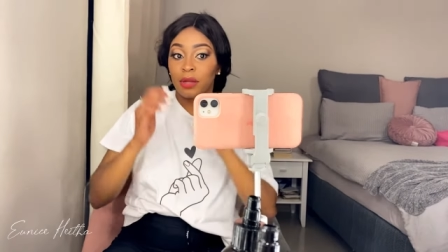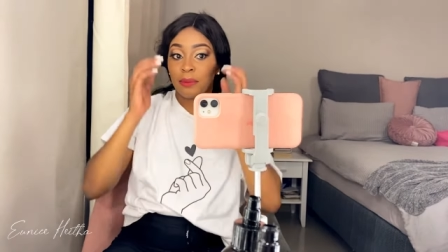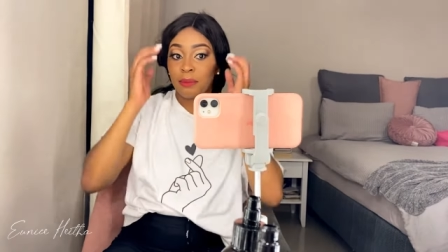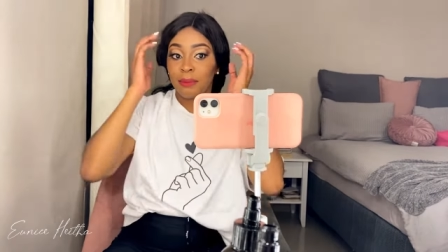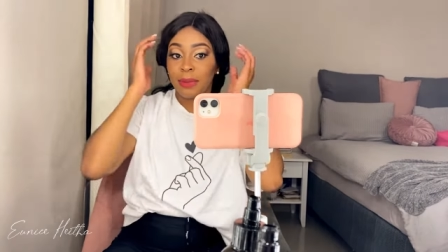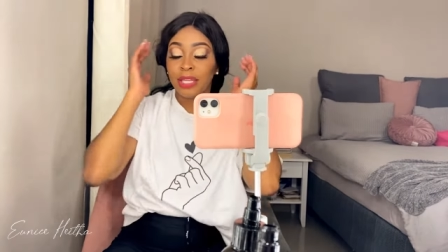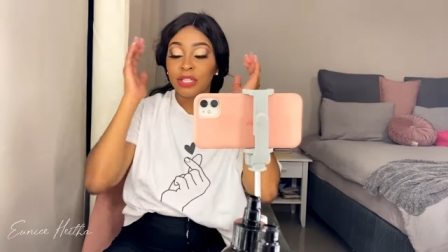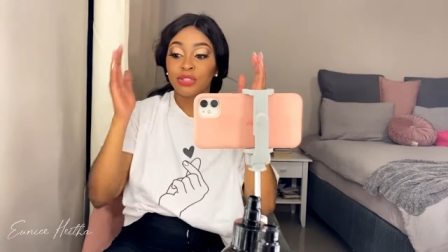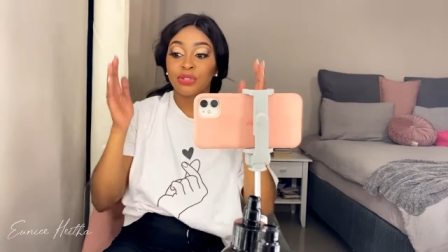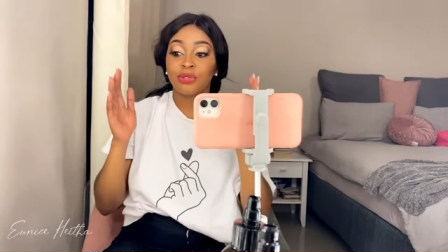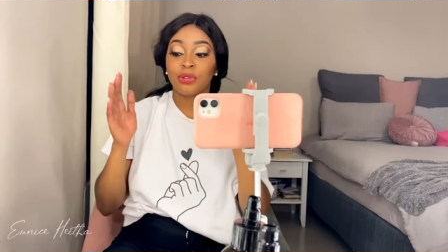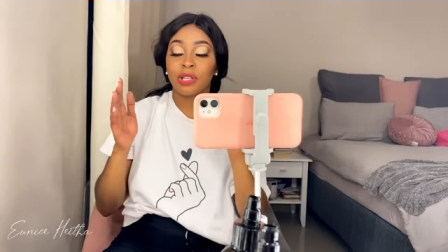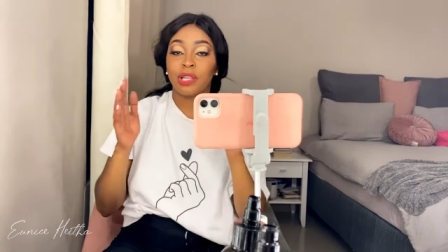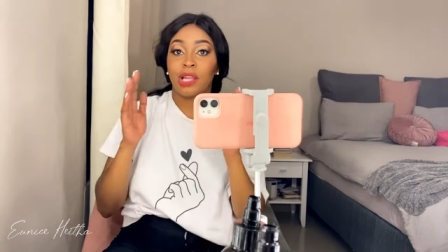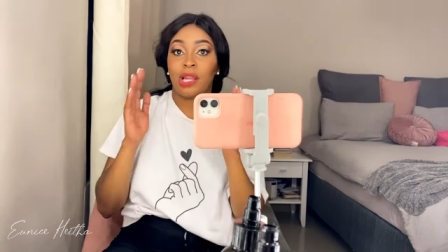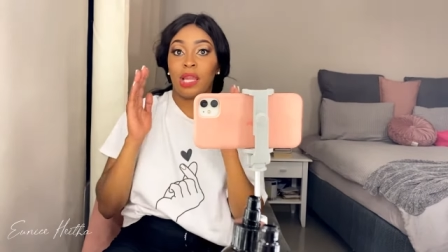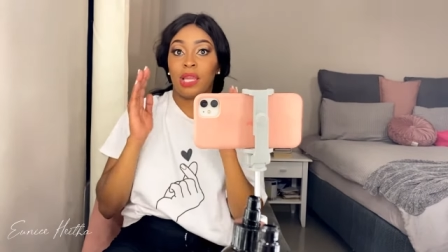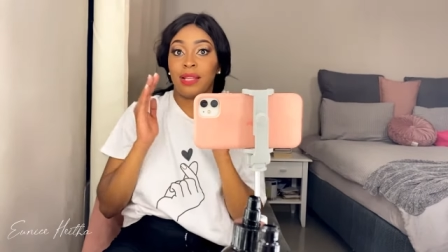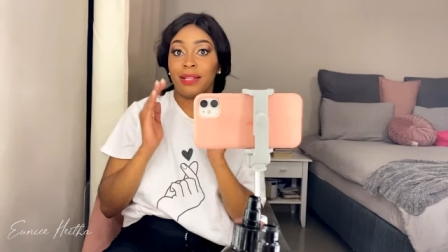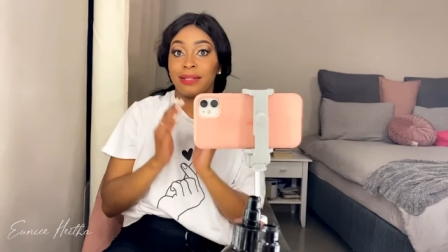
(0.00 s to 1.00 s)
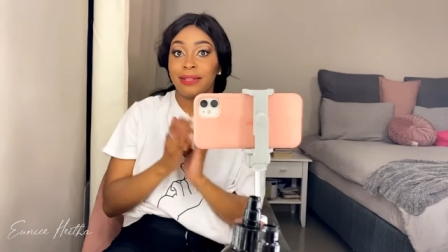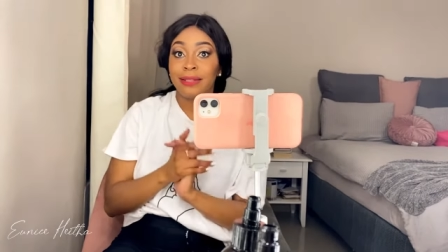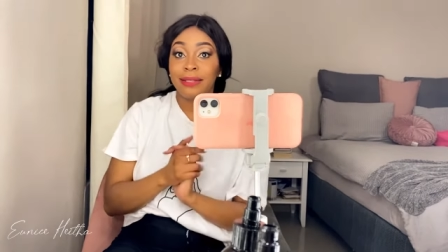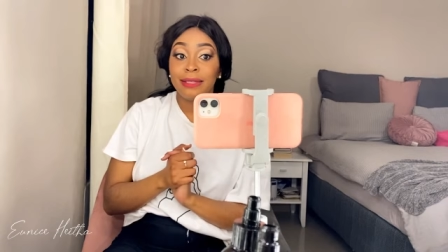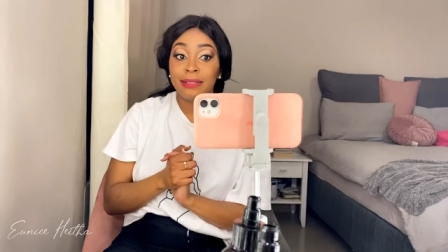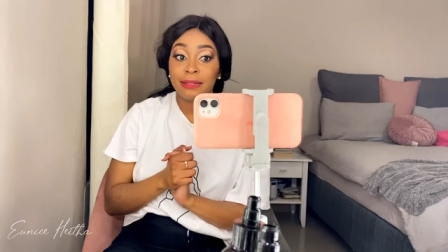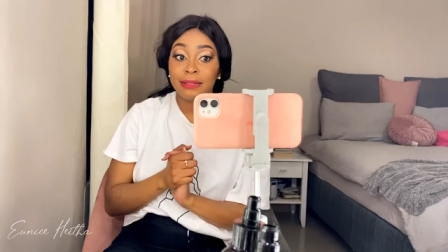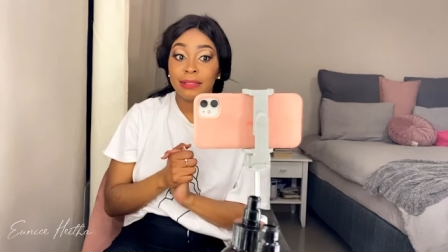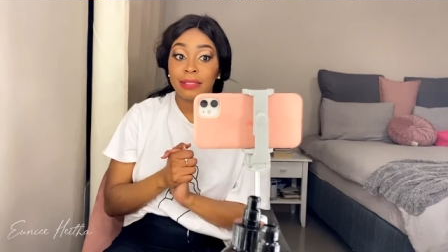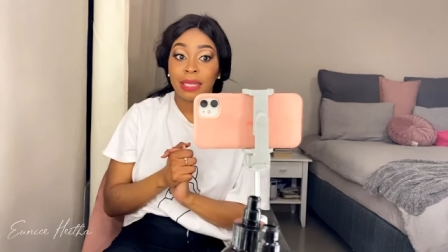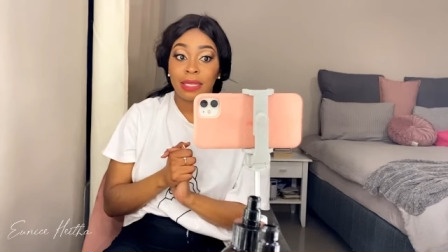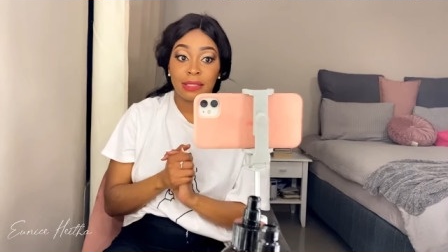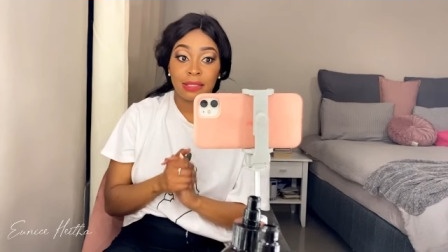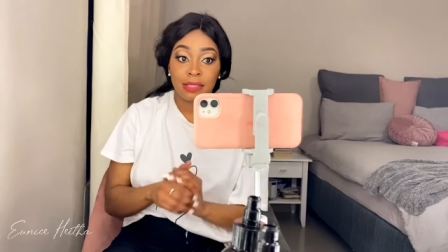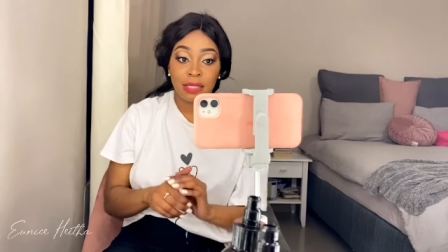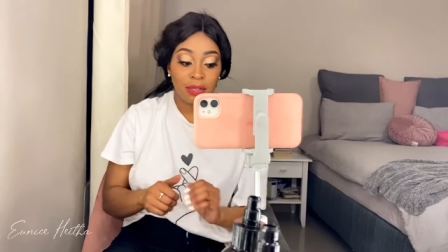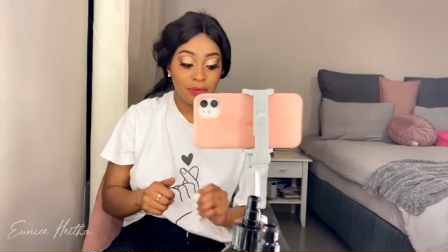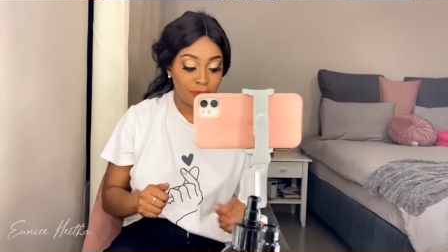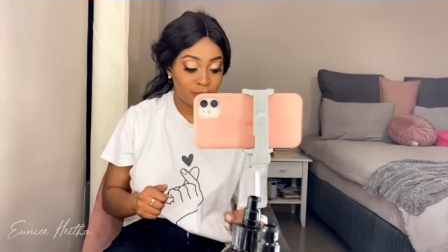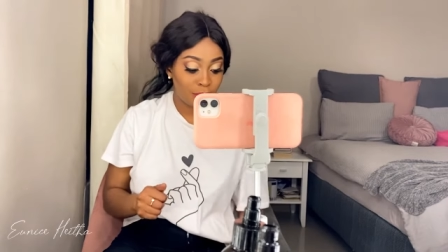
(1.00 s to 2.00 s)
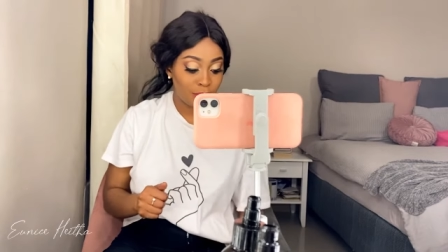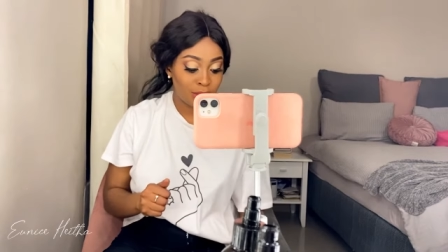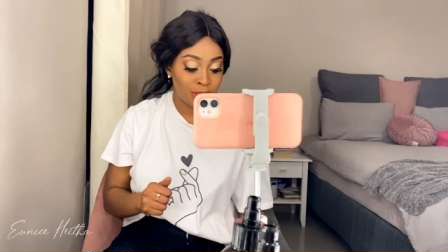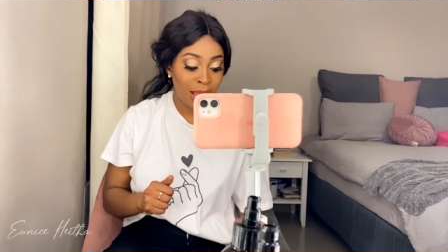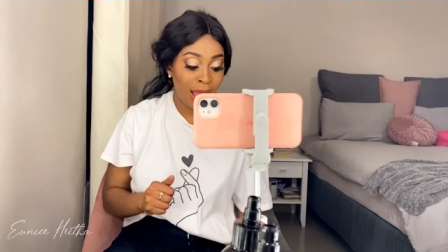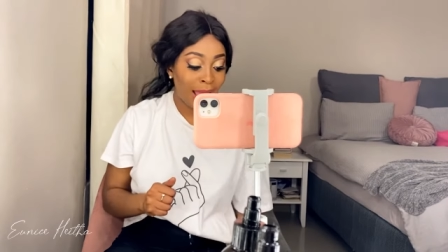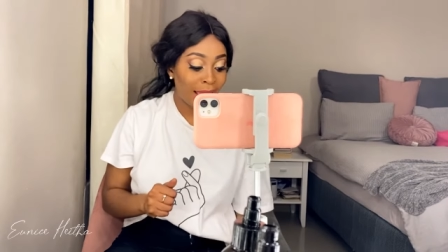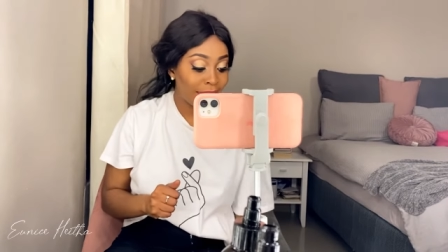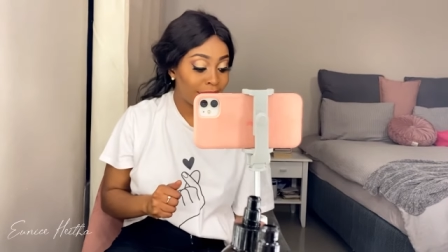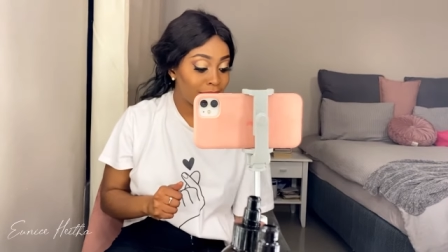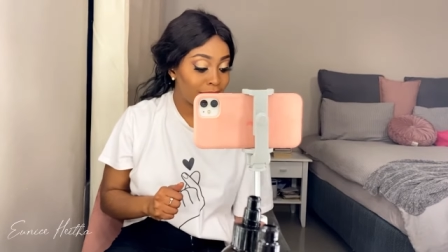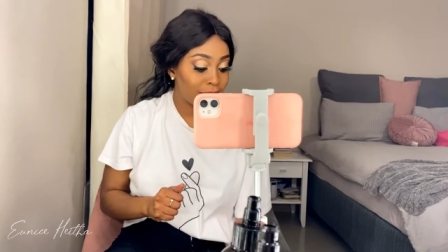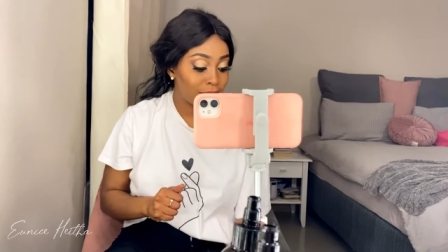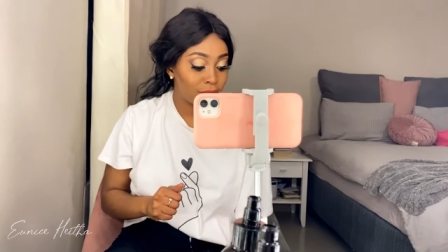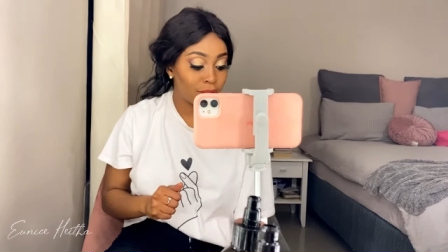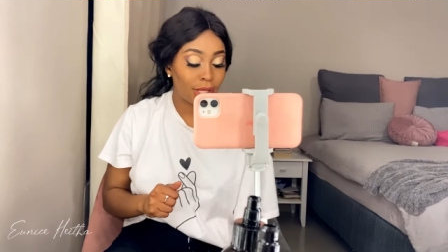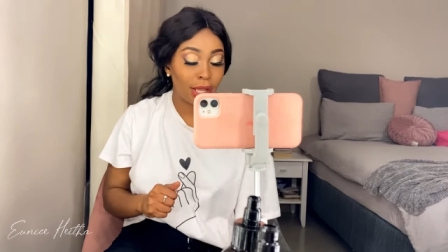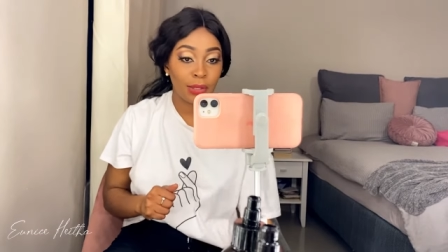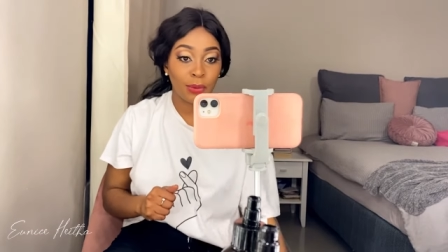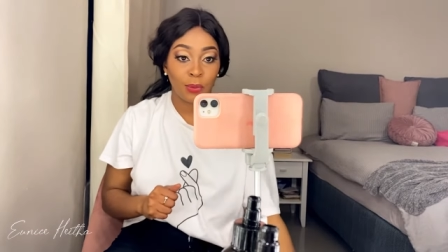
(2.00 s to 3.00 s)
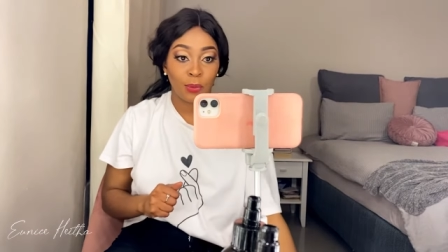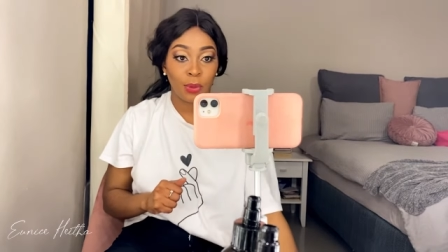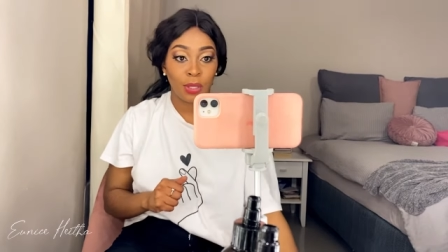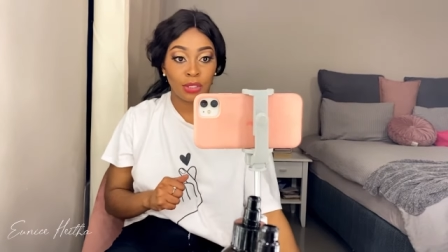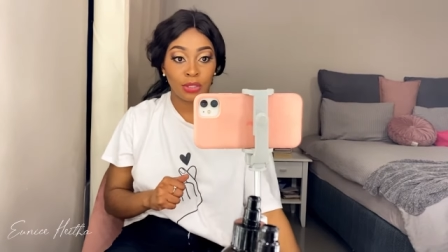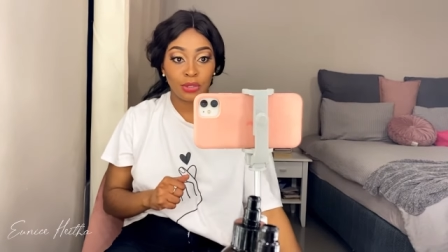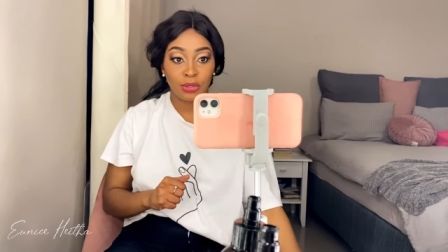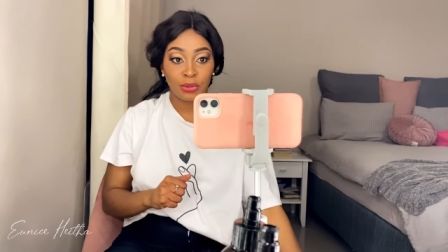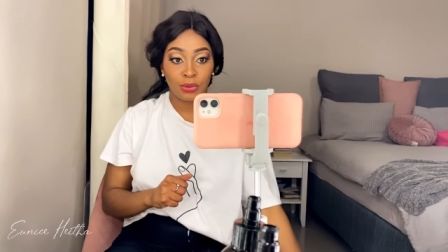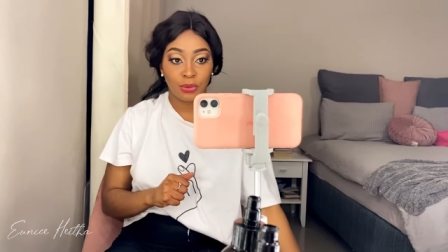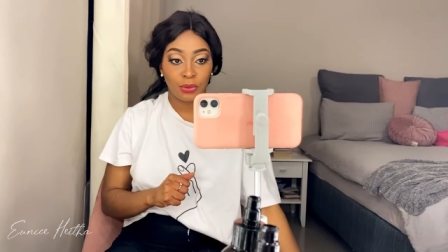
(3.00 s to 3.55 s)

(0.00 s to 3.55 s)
made sure that I cleaned and stuff, because I did not want to